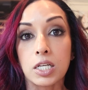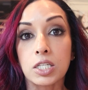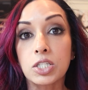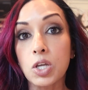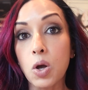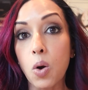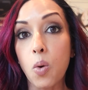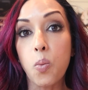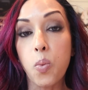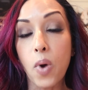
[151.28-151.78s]

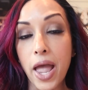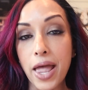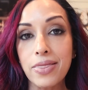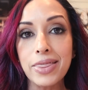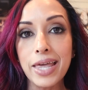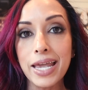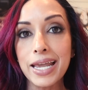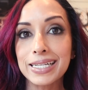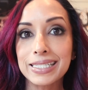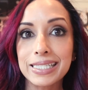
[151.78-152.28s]
So
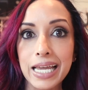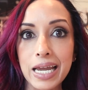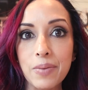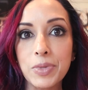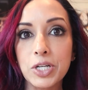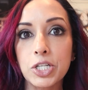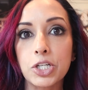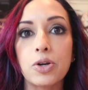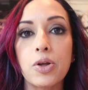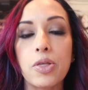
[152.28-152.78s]
when they
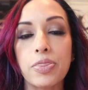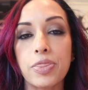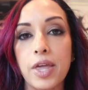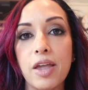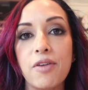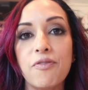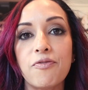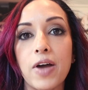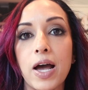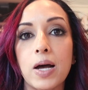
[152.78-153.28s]
examined her,
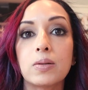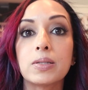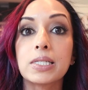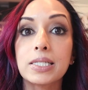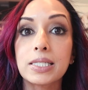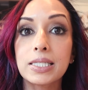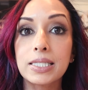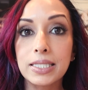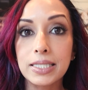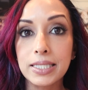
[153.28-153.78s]
they found
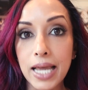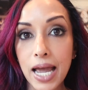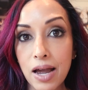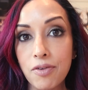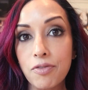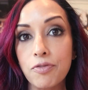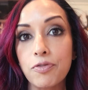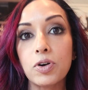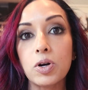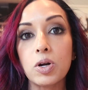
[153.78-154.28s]

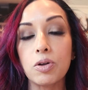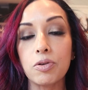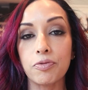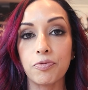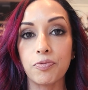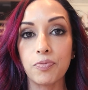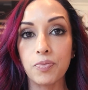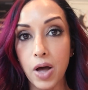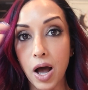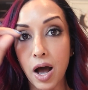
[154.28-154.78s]

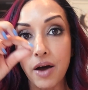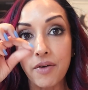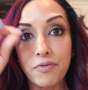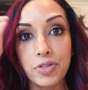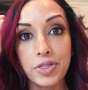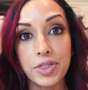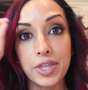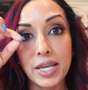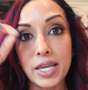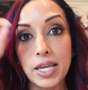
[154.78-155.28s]
several
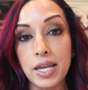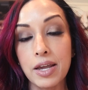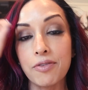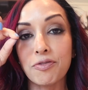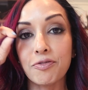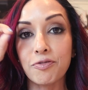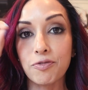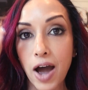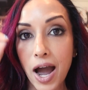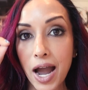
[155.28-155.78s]
of the
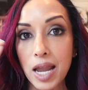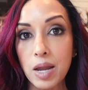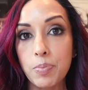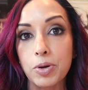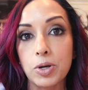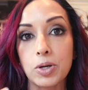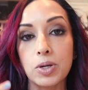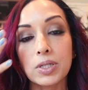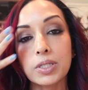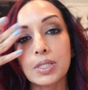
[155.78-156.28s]

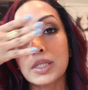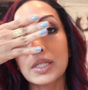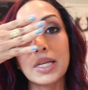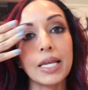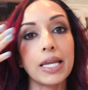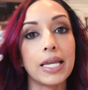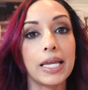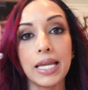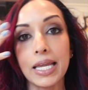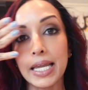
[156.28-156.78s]
fibers
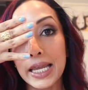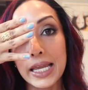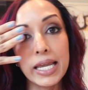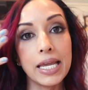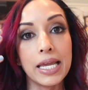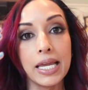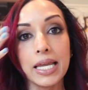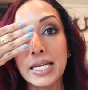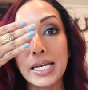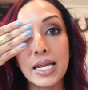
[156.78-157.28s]

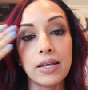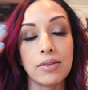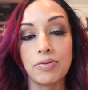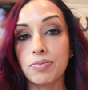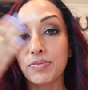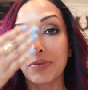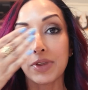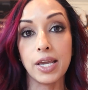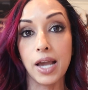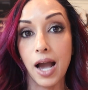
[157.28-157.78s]

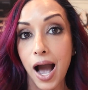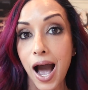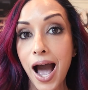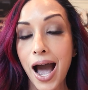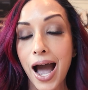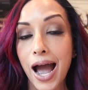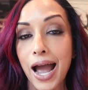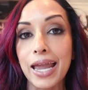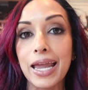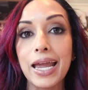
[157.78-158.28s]
in the
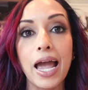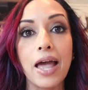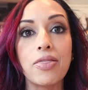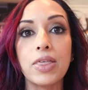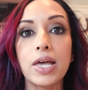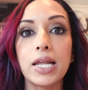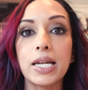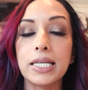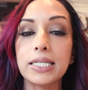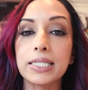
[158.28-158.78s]
eye
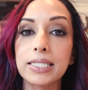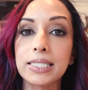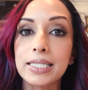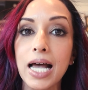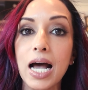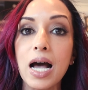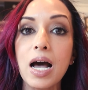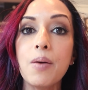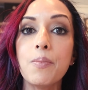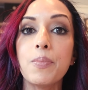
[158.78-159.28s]
and then
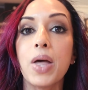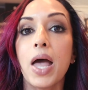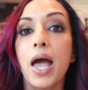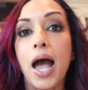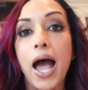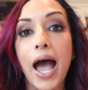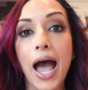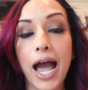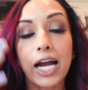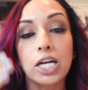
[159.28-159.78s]
some
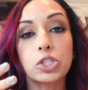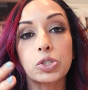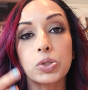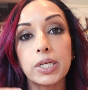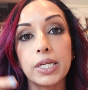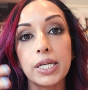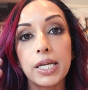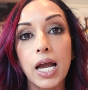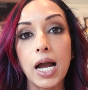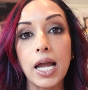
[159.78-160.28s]

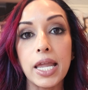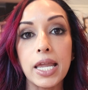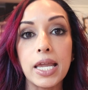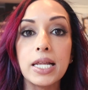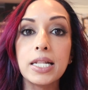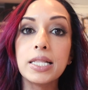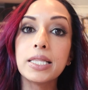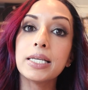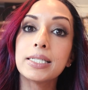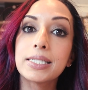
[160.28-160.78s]
actually
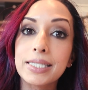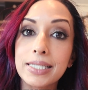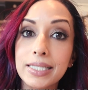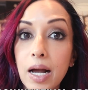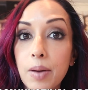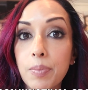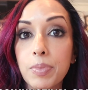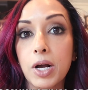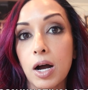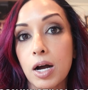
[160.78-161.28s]
in the
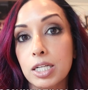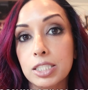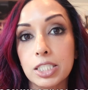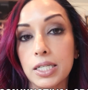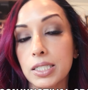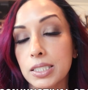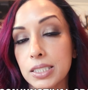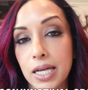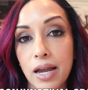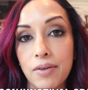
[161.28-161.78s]

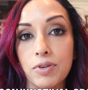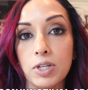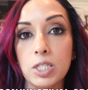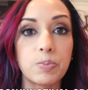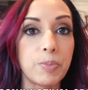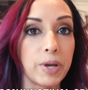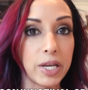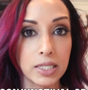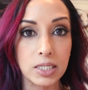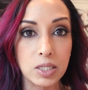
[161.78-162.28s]
subconjunctival
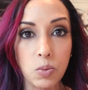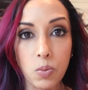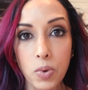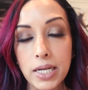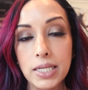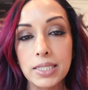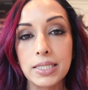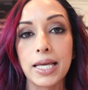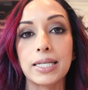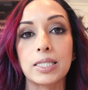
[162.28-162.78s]
space. So
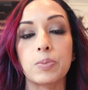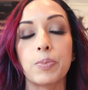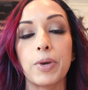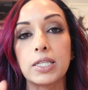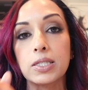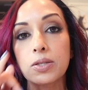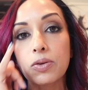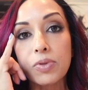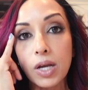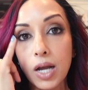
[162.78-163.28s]
what is that
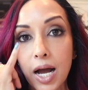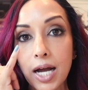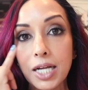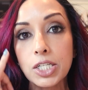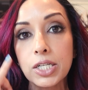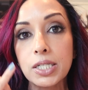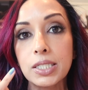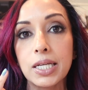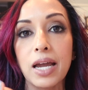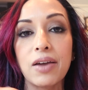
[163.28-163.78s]
space? So the
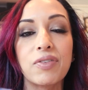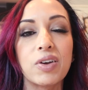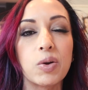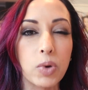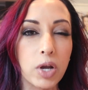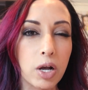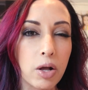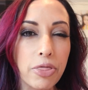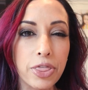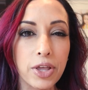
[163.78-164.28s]

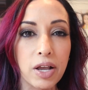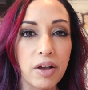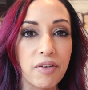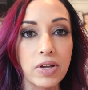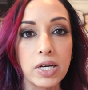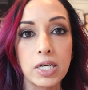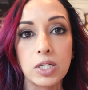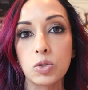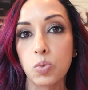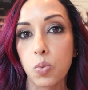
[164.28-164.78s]
conjunctiva, we all think
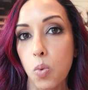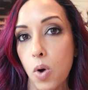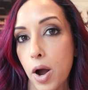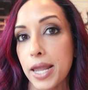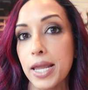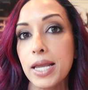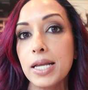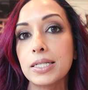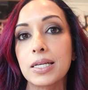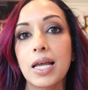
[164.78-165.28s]
of it as
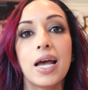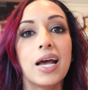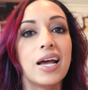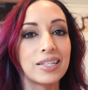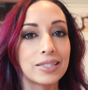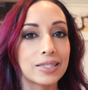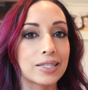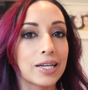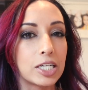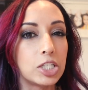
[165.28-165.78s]
white.
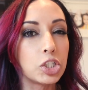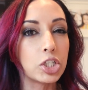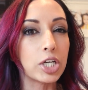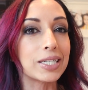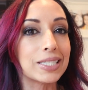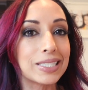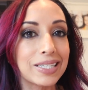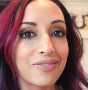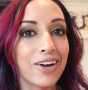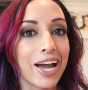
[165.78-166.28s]
It's
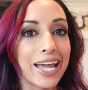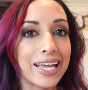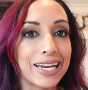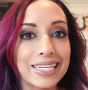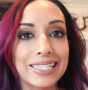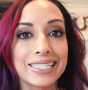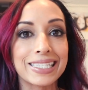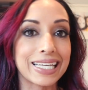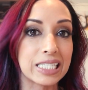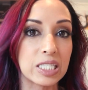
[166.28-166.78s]

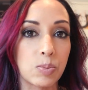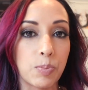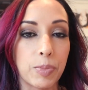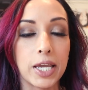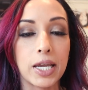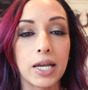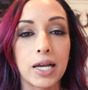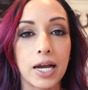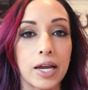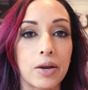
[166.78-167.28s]
conjunctivitis, that's
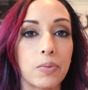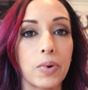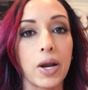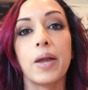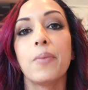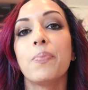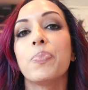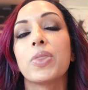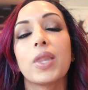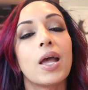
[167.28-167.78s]
pink eye,
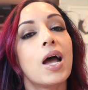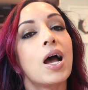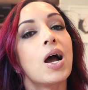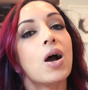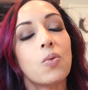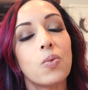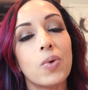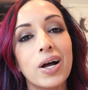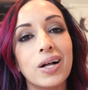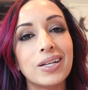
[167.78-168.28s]
right?
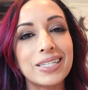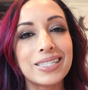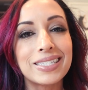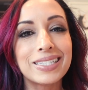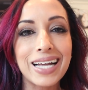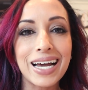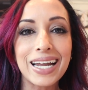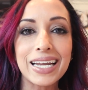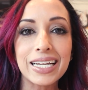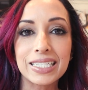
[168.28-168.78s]
Well,
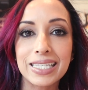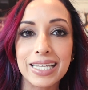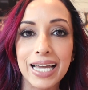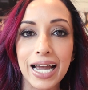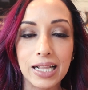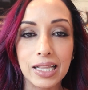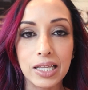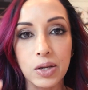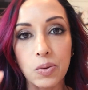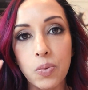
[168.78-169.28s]
it's not
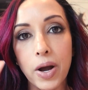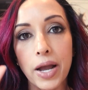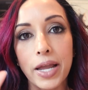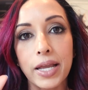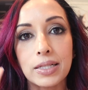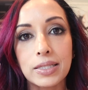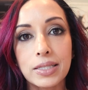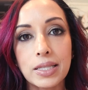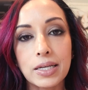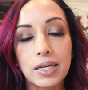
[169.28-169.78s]
exactly
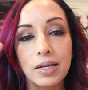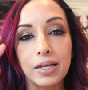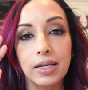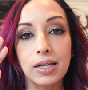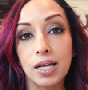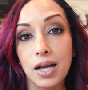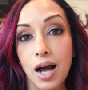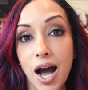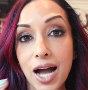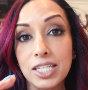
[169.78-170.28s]
white. The
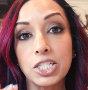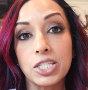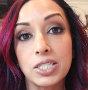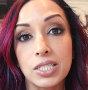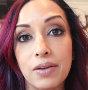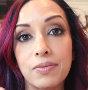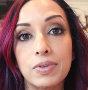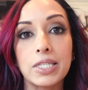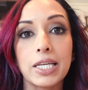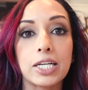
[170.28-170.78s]

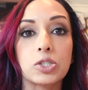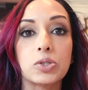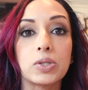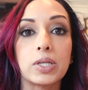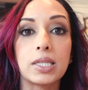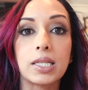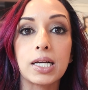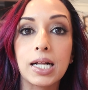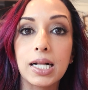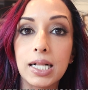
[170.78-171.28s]
conjunctiva is
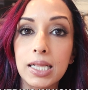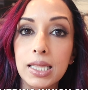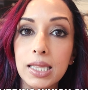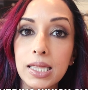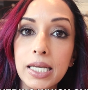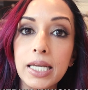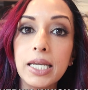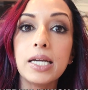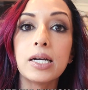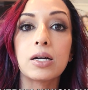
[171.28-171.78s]
actually the
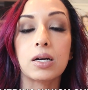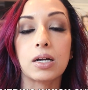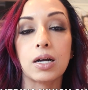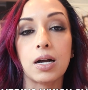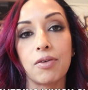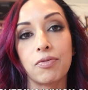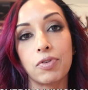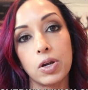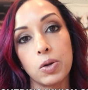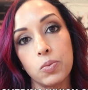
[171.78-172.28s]
clear
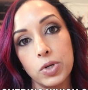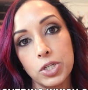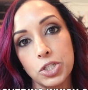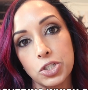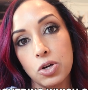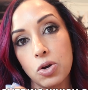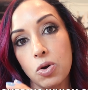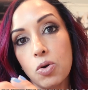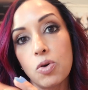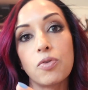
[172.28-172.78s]
covering
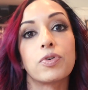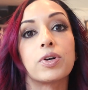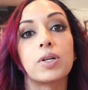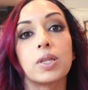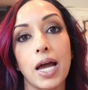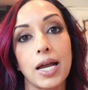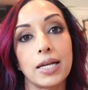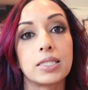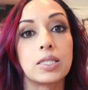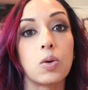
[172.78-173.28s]
which
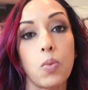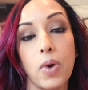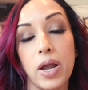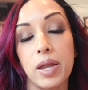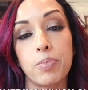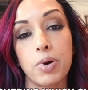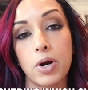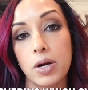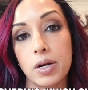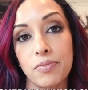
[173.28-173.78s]
overlies the
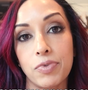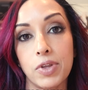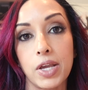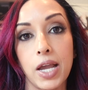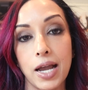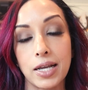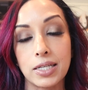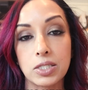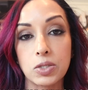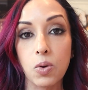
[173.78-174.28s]
white part of
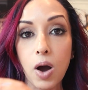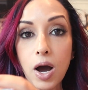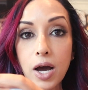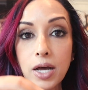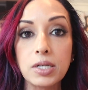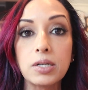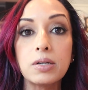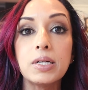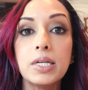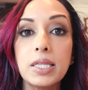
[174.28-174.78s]
the eye. So
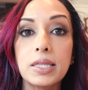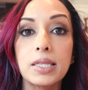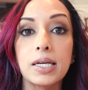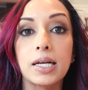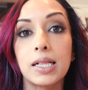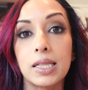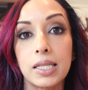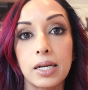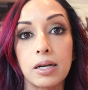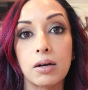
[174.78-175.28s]
underneath
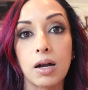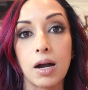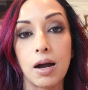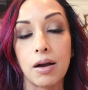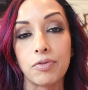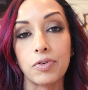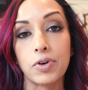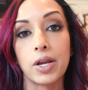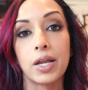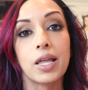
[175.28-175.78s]
the clear
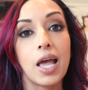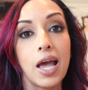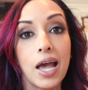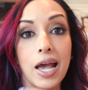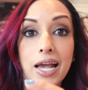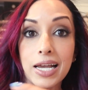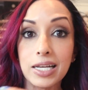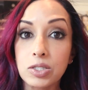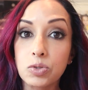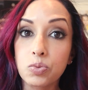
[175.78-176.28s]
covering
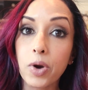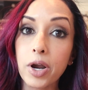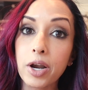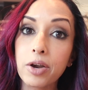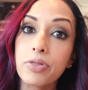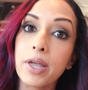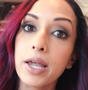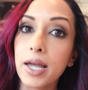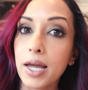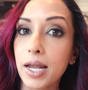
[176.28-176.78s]
is
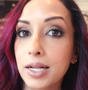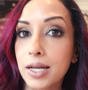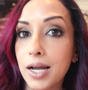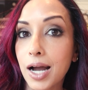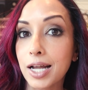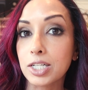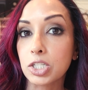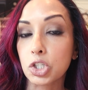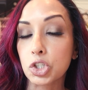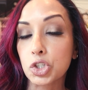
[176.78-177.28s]
where they had
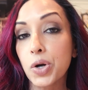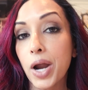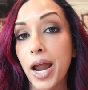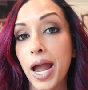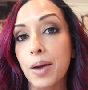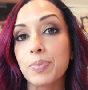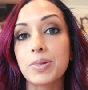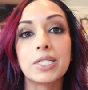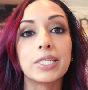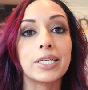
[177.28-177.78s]
gotten
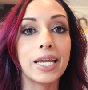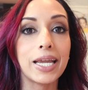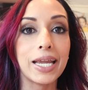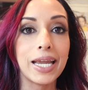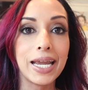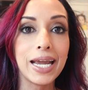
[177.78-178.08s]
trapped.